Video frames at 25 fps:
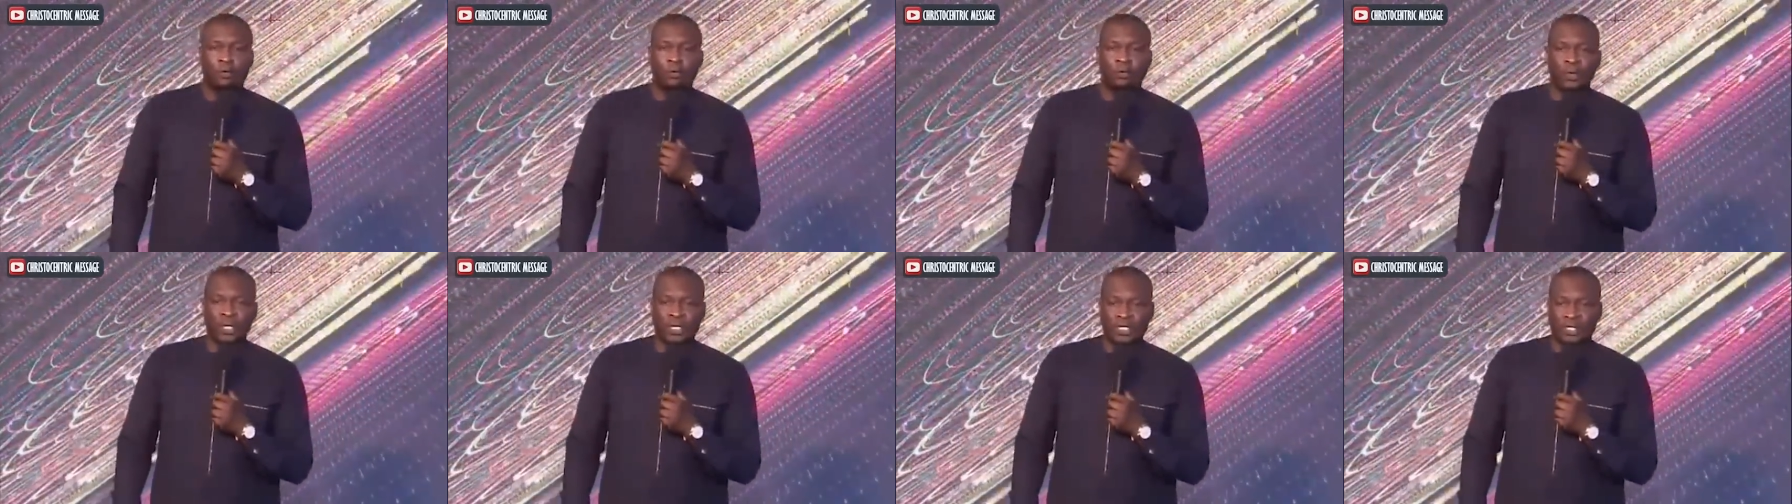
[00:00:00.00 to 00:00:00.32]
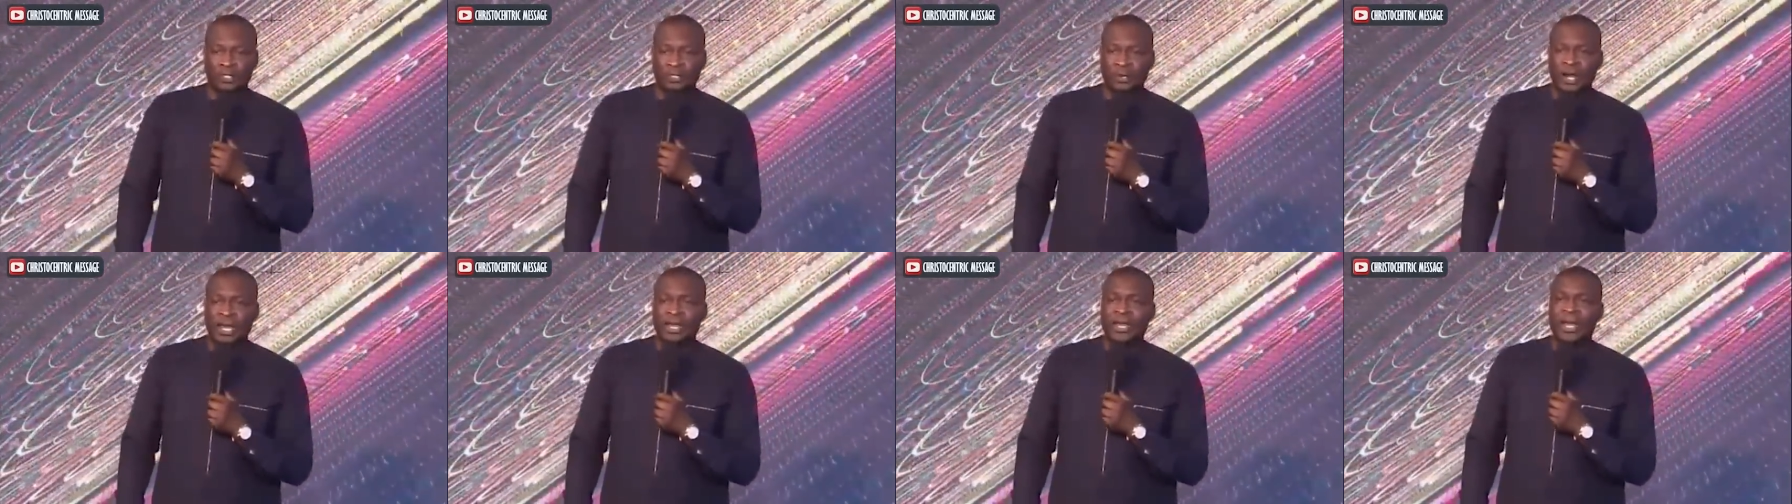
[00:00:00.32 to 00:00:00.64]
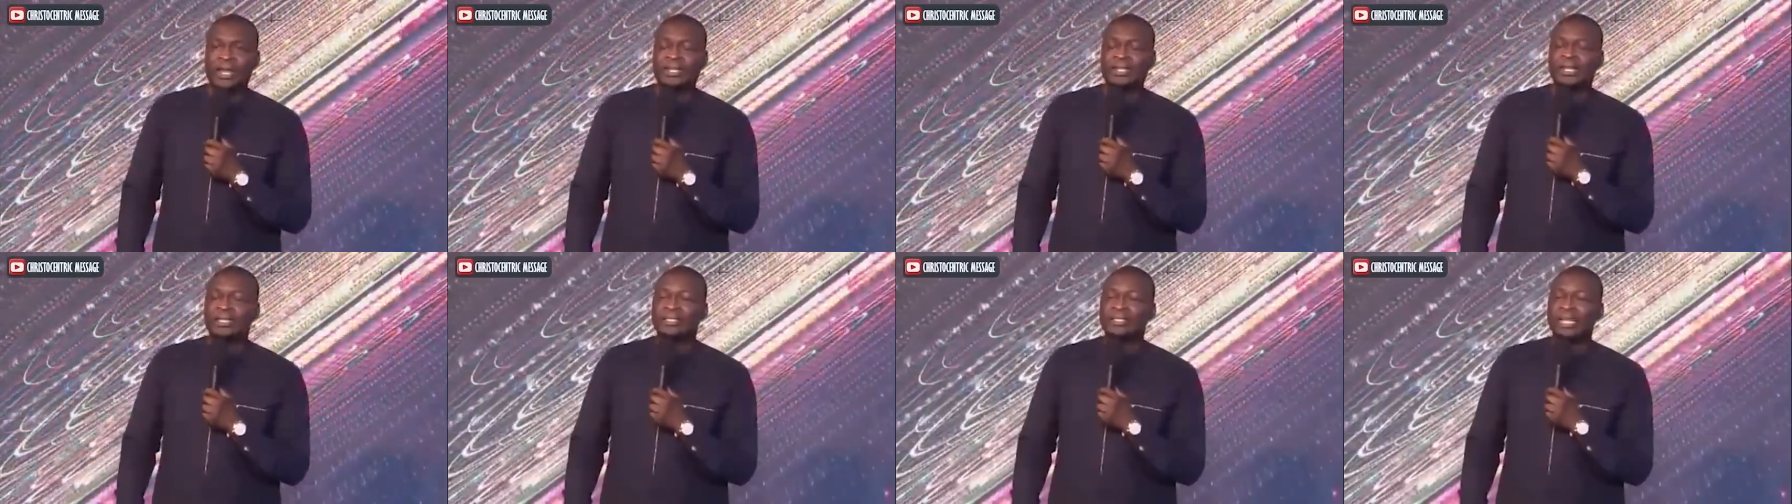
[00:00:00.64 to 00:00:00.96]
we
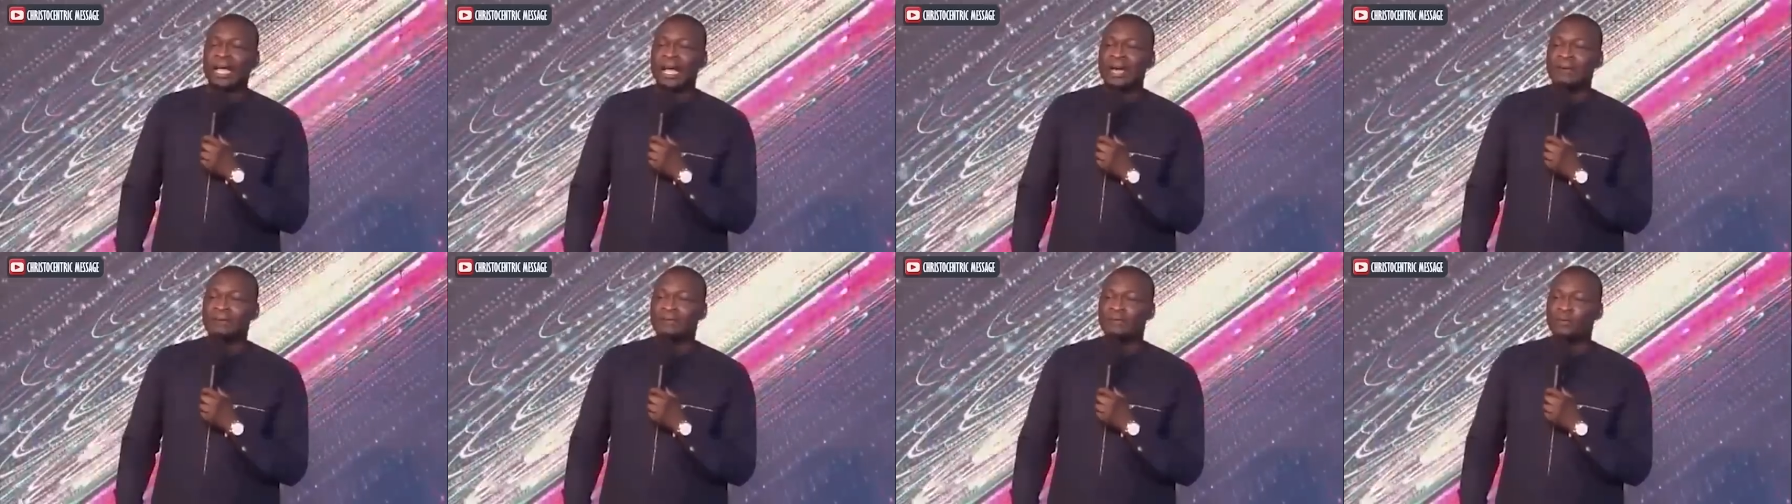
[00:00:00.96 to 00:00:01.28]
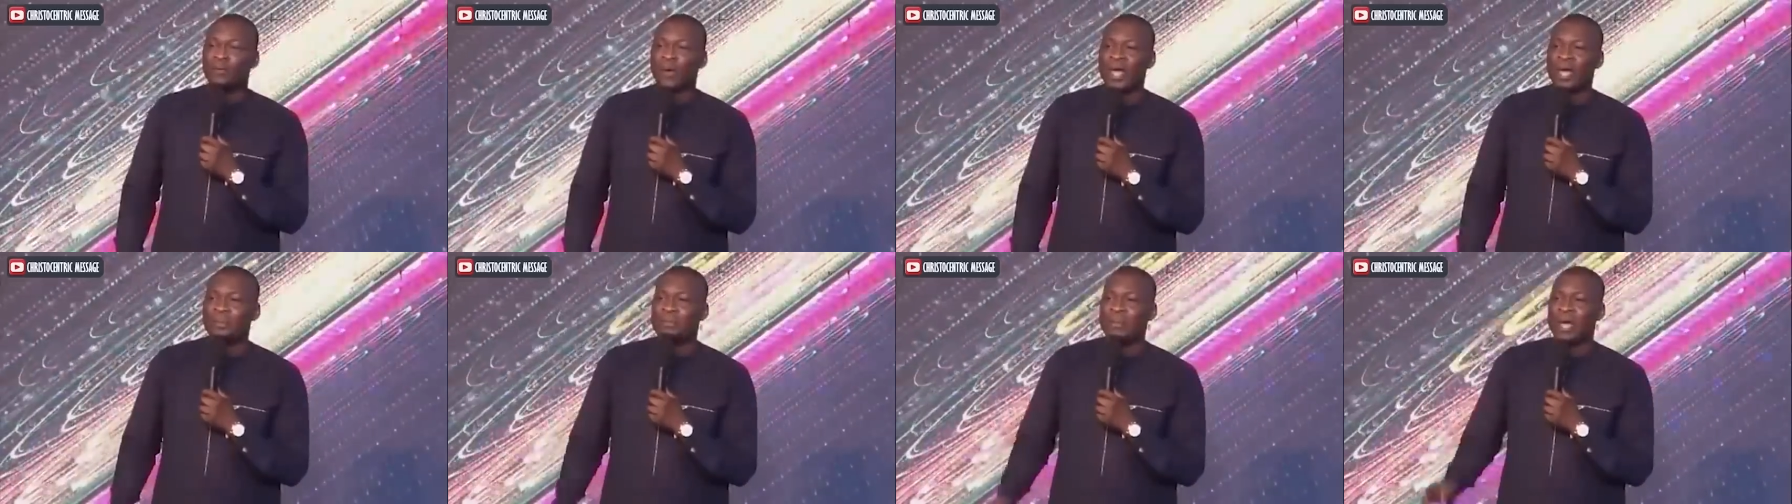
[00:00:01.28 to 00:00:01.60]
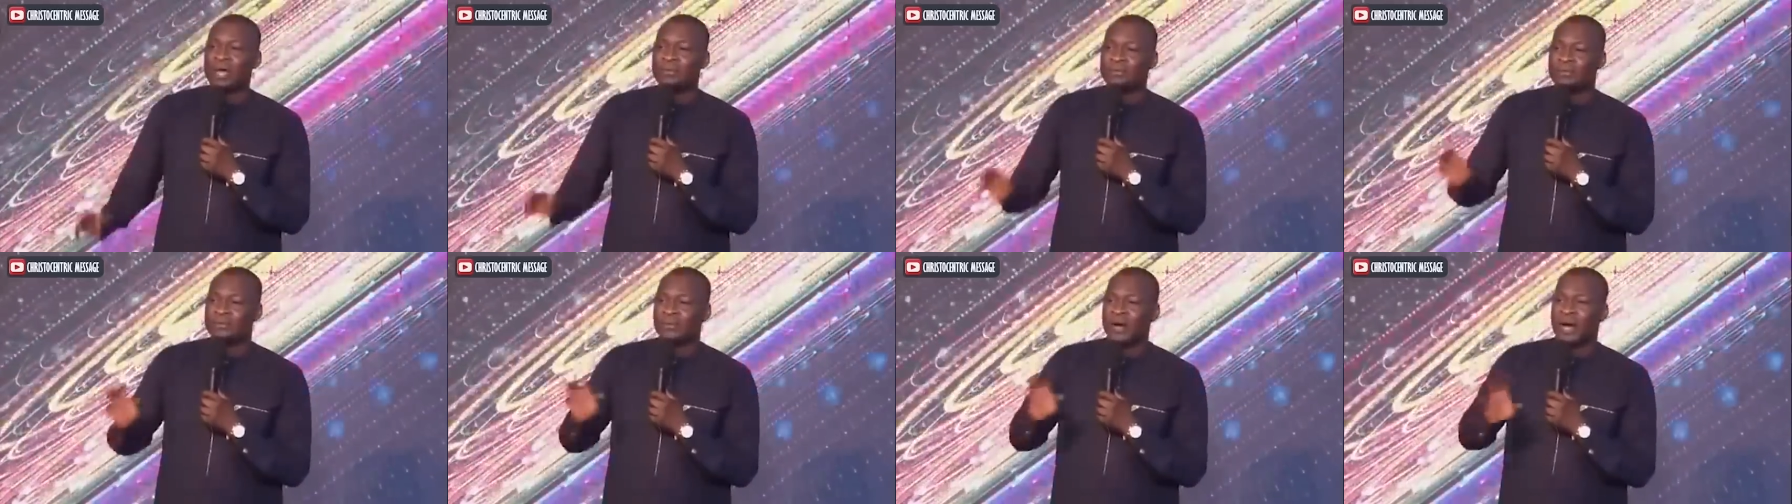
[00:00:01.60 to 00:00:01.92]
dreaded the times where
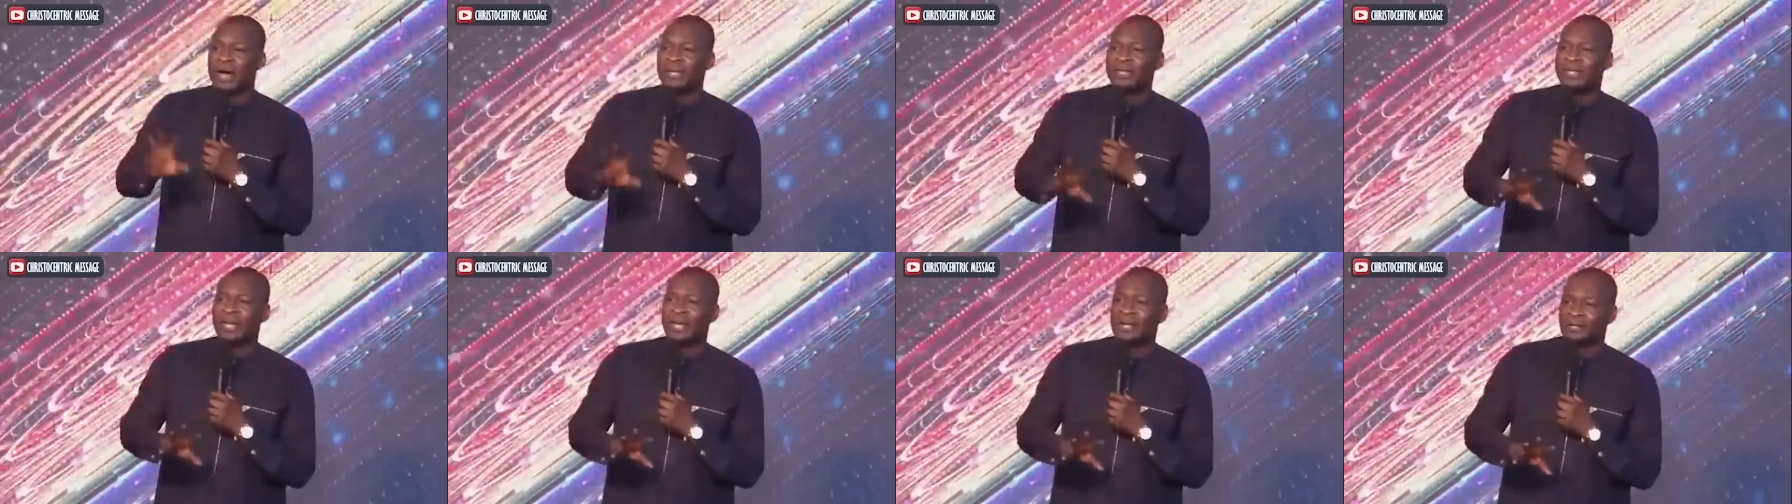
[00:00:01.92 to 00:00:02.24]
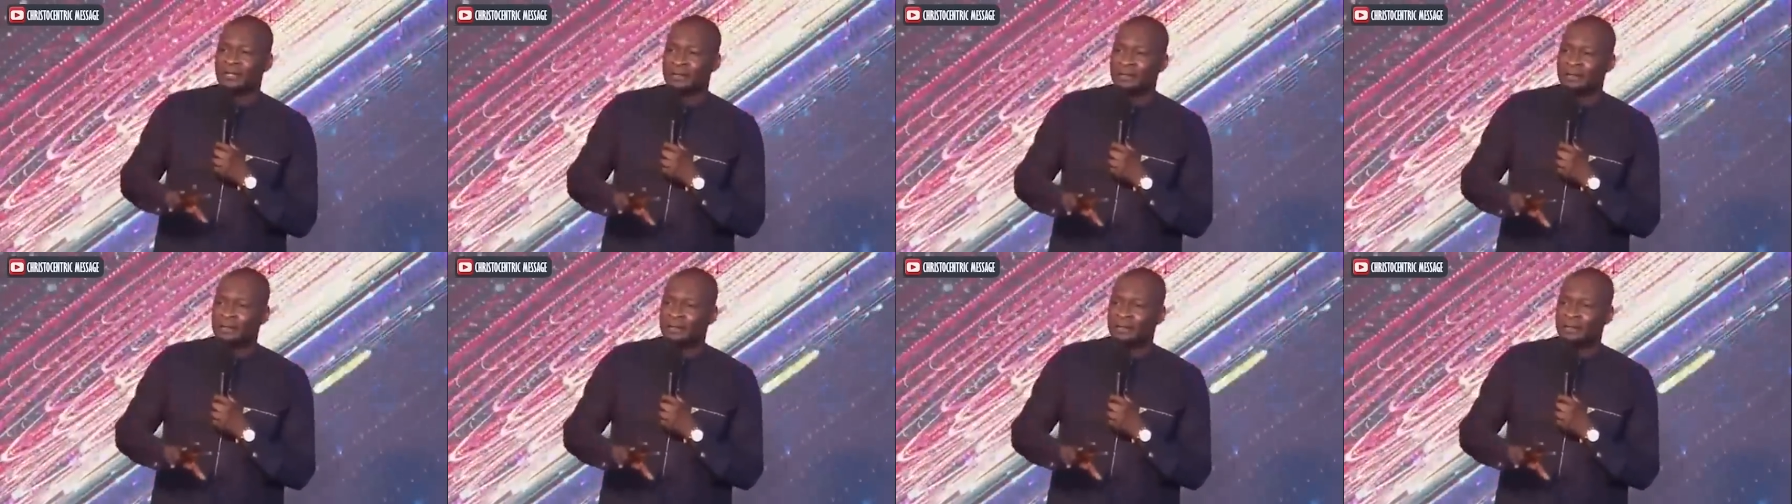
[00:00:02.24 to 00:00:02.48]
my father